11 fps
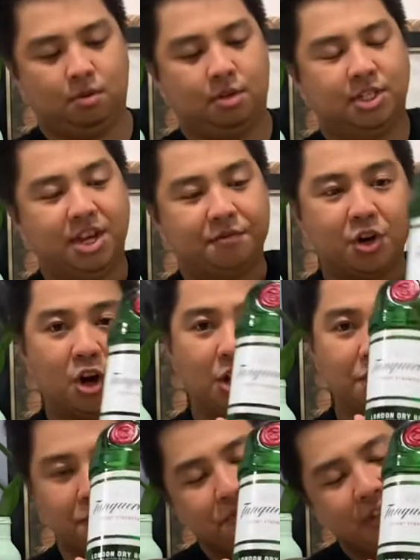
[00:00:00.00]
seven hundred
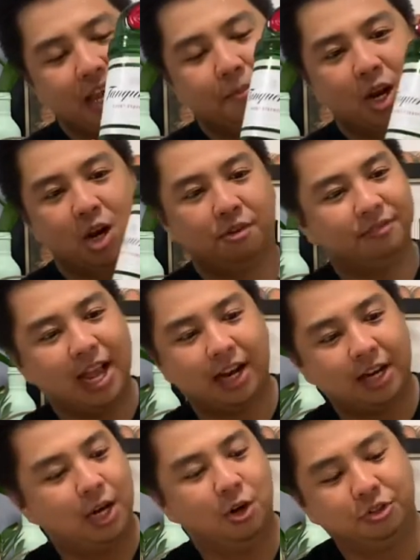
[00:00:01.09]
fifty milliliters of
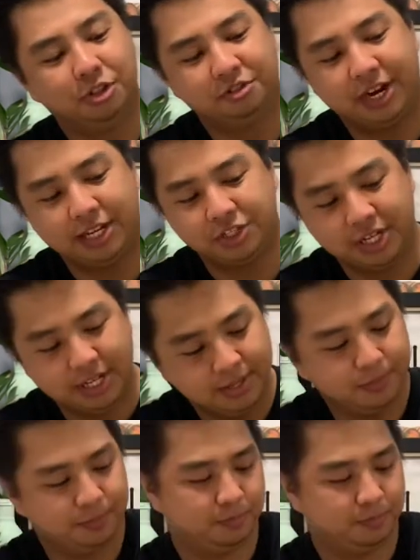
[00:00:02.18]
Tanqueray London Dry Gin.